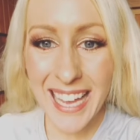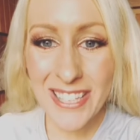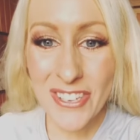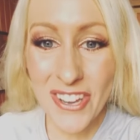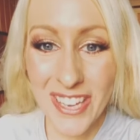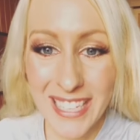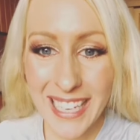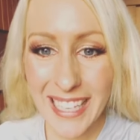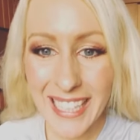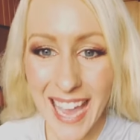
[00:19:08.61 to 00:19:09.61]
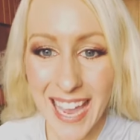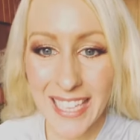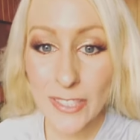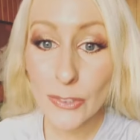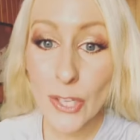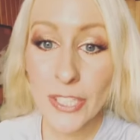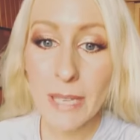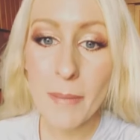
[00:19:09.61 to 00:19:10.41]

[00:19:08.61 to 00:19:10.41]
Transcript: and Jurgen, and Loki.